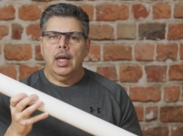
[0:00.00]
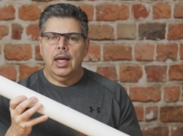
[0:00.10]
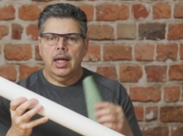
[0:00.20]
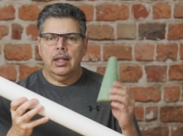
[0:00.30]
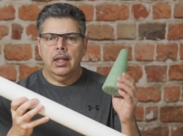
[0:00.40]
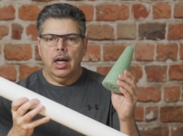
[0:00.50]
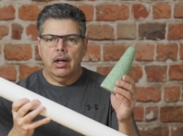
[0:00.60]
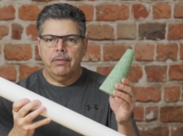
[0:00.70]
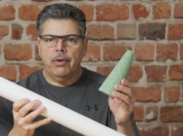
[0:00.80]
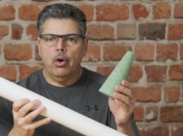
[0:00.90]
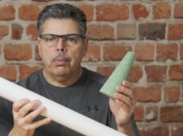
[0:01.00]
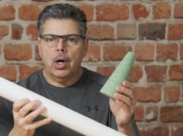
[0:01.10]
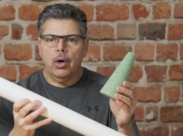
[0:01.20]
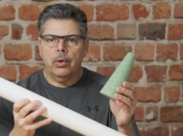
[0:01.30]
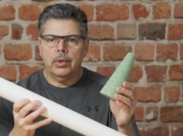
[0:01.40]
and a foam
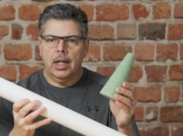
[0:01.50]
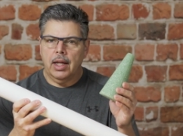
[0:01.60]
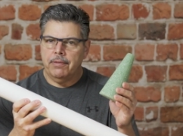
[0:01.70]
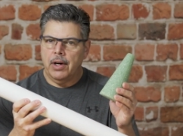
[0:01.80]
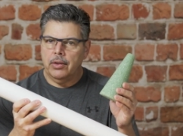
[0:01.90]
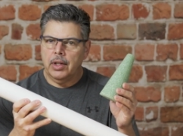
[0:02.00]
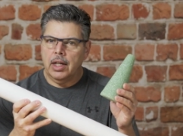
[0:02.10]
cone that I found